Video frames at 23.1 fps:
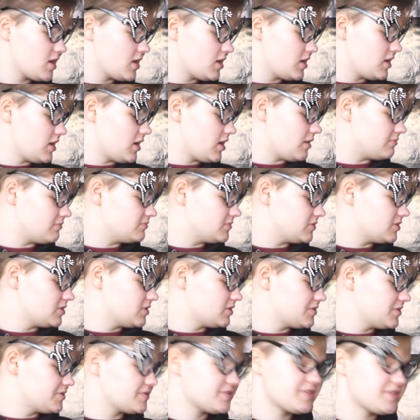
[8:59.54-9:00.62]

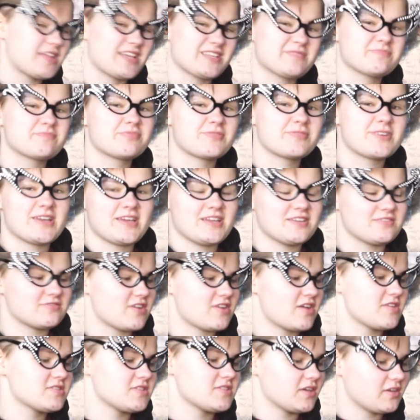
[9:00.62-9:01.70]
So that's pretty
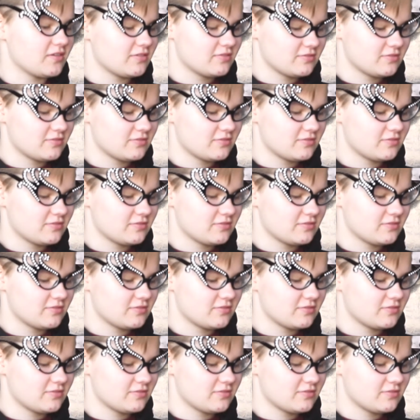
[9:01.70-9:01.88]
interesting.